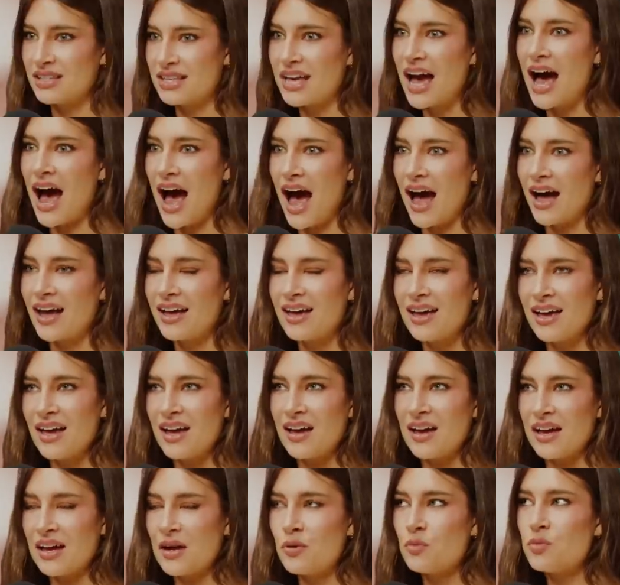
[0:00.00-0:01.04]
Yeah.
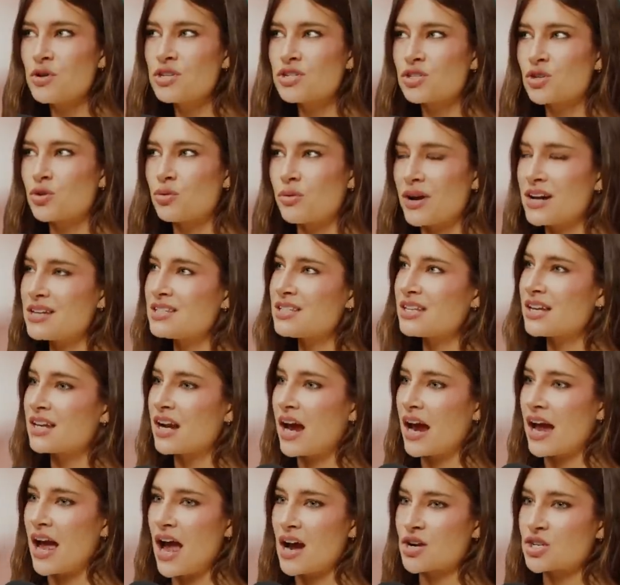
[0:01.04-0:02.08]
It was crazy and
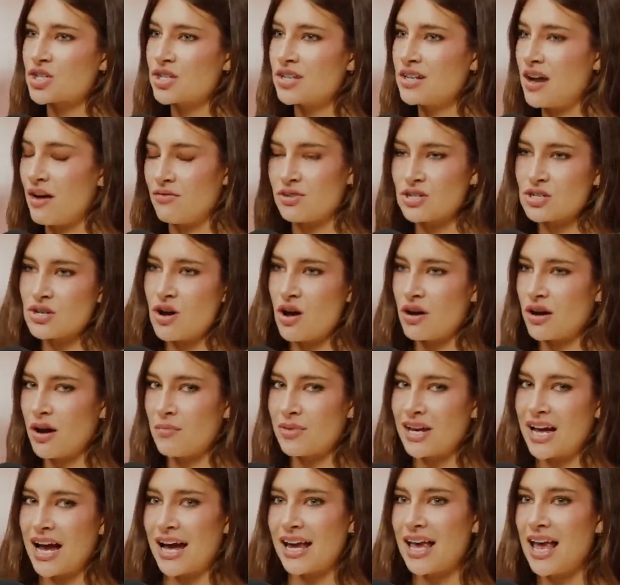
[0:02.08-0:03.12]
I actually never saw it
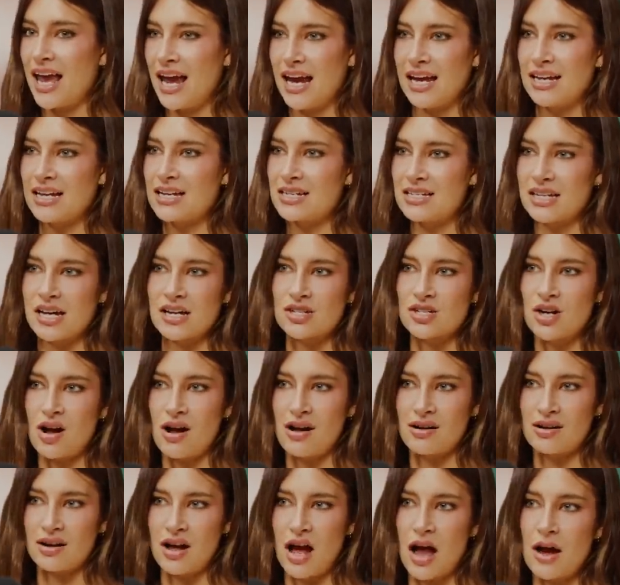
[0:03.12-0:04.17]
coming. I hated TikTok.
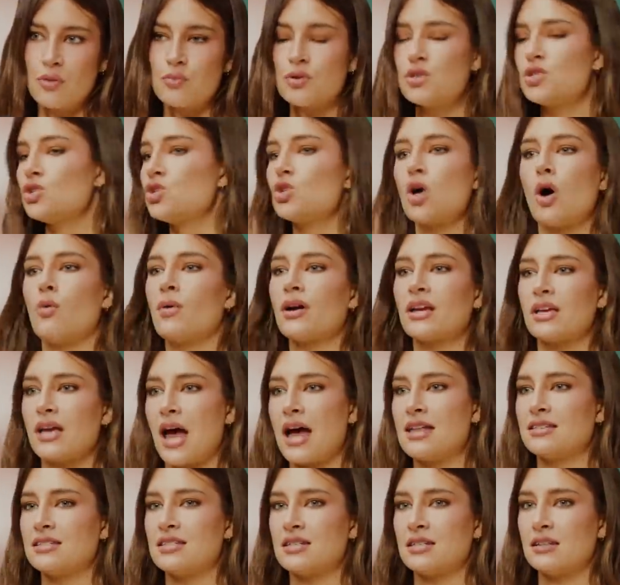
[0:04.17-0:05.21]
Mm -hmm. I was so
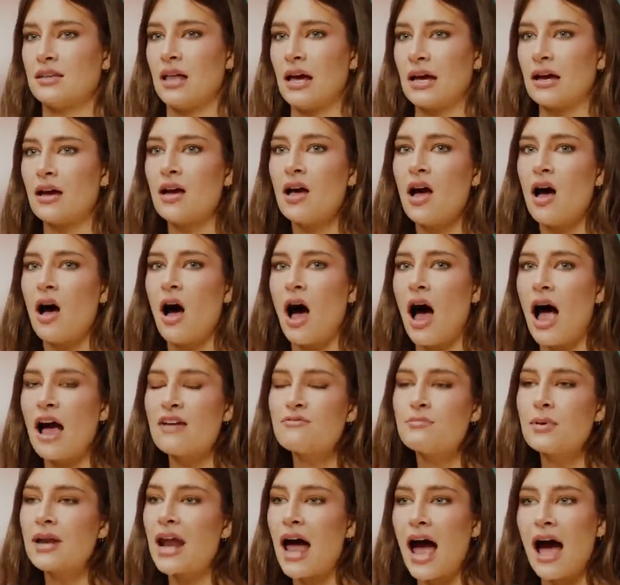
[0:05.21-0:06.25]
against like
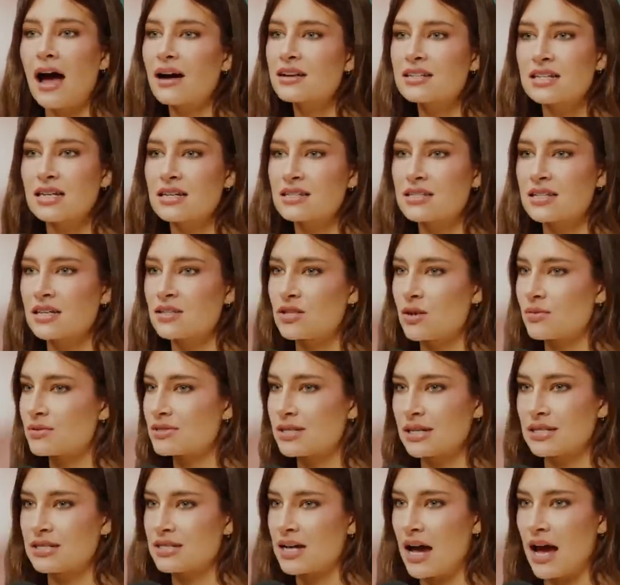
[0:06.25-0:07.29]
I've been acting since I
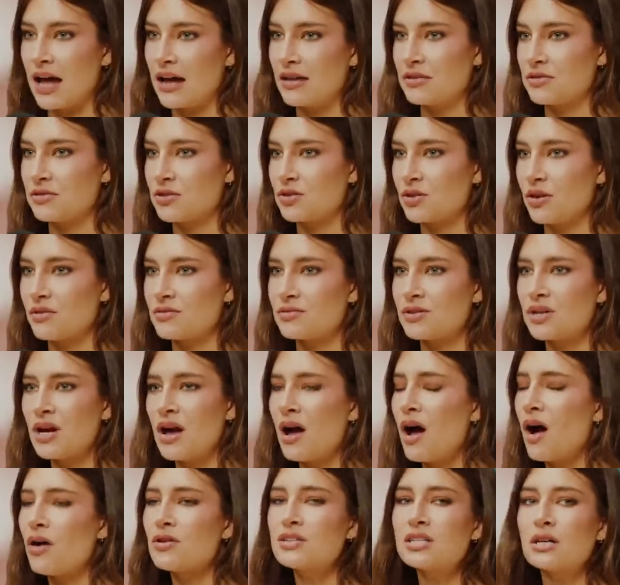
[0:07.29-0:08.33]
was like 10. So I was
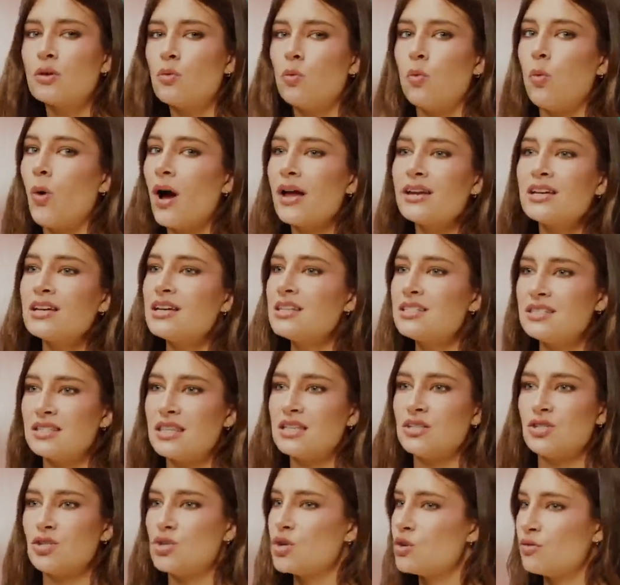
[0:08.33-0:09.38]
I was like, what is
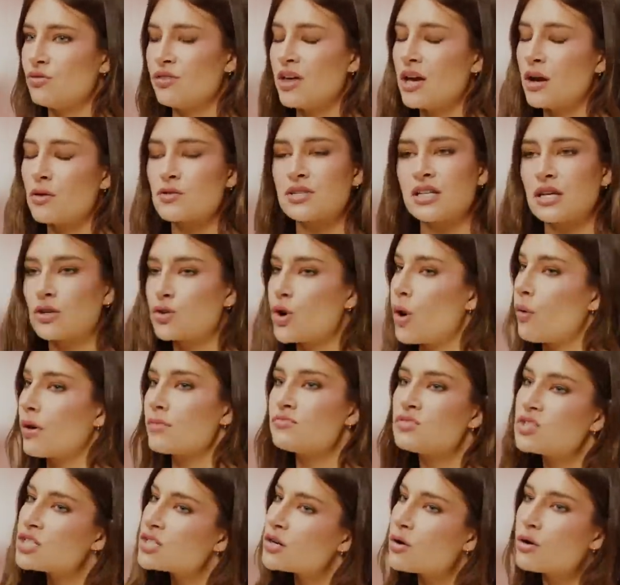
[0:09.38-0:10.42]
this new thing? I was like, no,
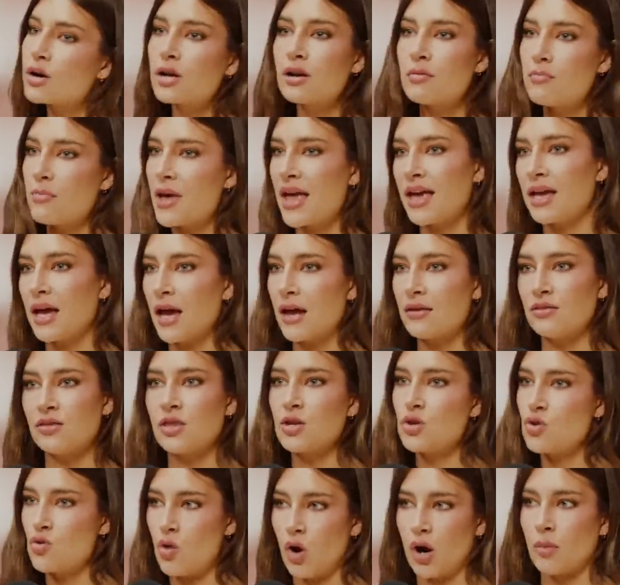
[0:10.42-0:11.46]
I'm still going to make it the
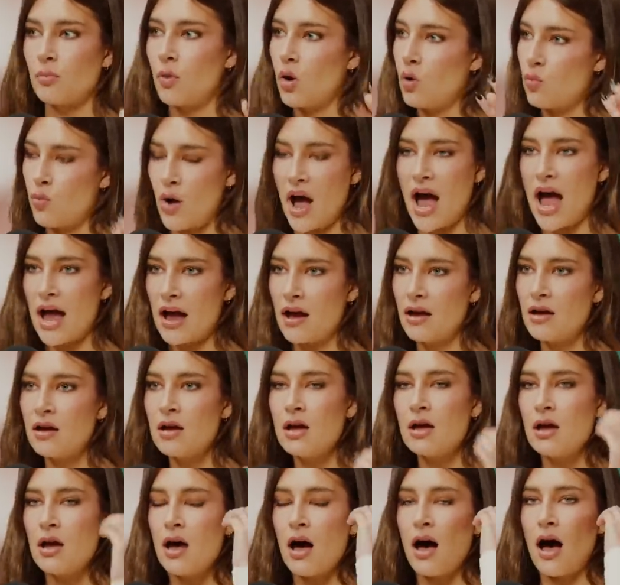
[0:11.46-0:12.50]
normal way. Mm -hmm.